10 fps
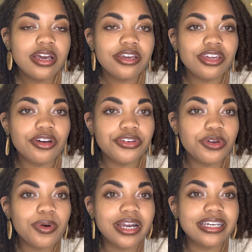You know, you
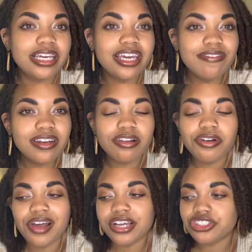want to give it a little
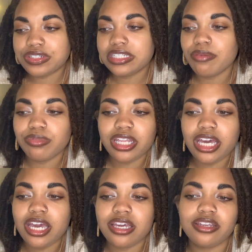extra
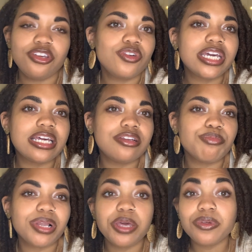something, and you can
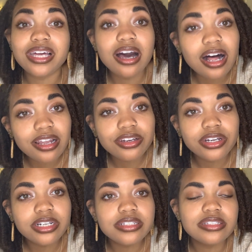play with
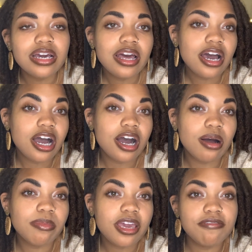colors.
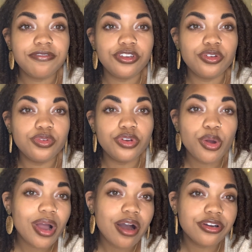If you know
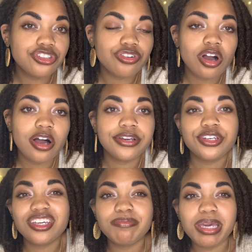how to draw, you
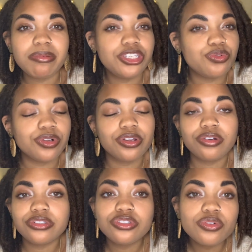can maybe do a little
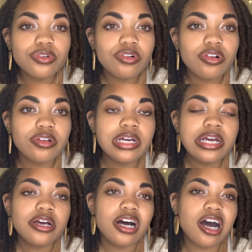doodle.
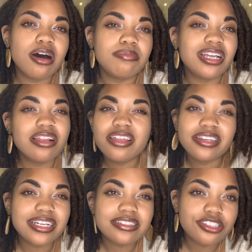Nothing
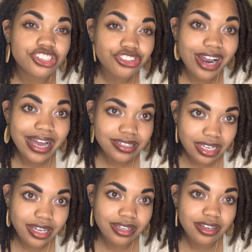that's
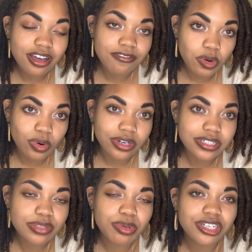distracting, of
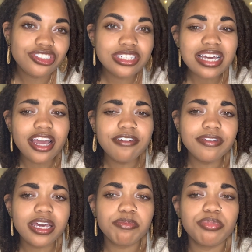course, but just kind of
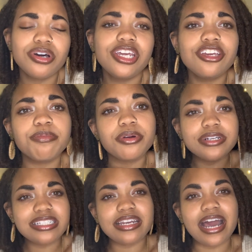like putting your
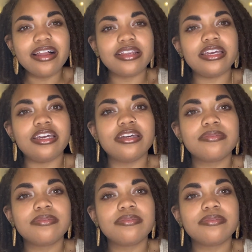personality